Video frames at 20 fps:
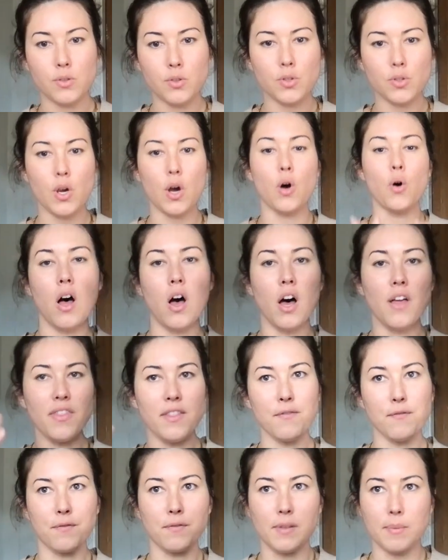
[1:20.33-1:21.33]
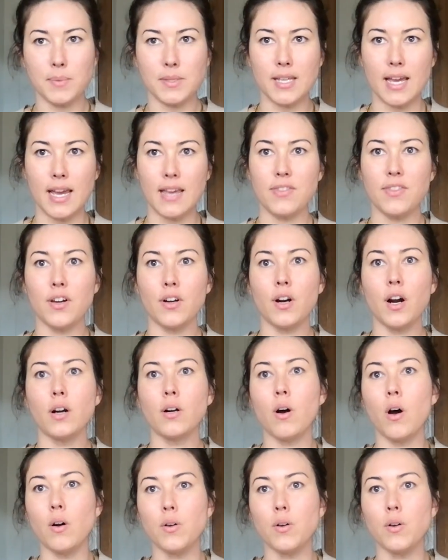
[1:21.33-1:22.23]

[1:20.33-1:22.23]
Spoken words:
So on the flip side, there are